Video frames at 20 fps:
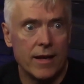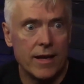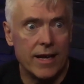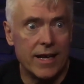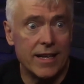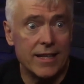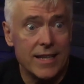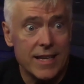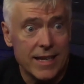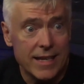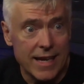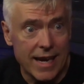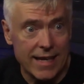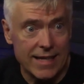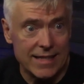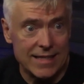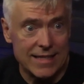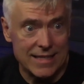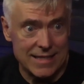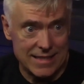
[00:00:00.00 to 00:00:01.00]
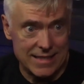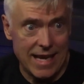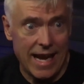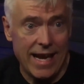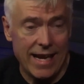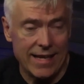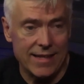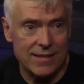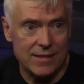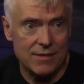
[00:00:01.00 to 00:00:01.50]
in the United
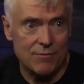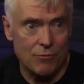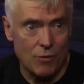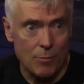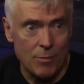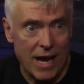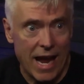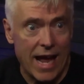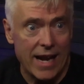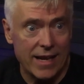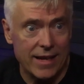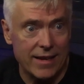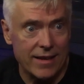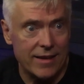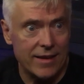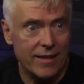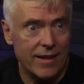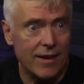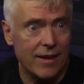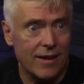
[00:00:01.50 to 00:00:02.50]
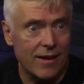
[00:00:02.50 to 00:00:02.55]
States from Canada to there.